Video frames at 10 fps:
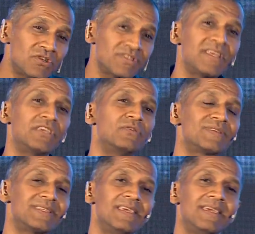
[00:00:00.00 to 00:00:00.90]
images that
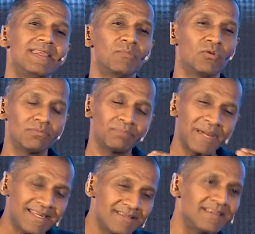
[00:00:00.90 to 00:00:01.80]
you see, the more
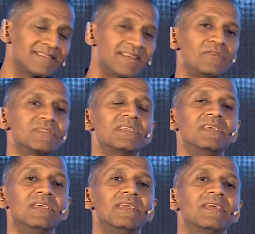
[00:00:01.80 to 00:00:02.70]
paintings that you
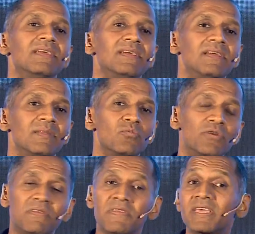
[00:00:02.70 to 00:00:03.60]
see, the
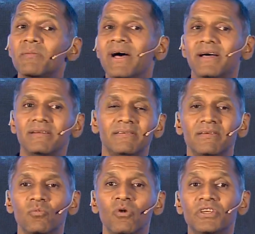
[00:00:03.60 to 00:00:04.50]
more you think about
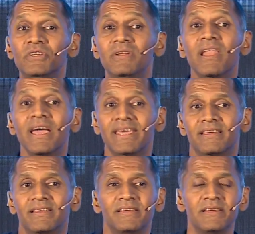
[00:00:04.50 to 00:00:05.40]
what you
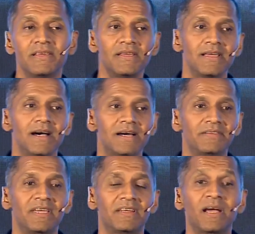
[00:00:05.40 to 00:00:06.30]
like,
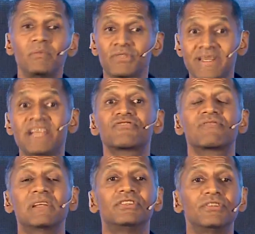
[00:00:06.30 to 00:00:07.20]
I think it comes
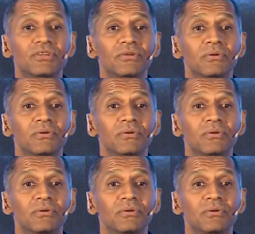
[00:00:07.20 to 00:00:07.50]
naturally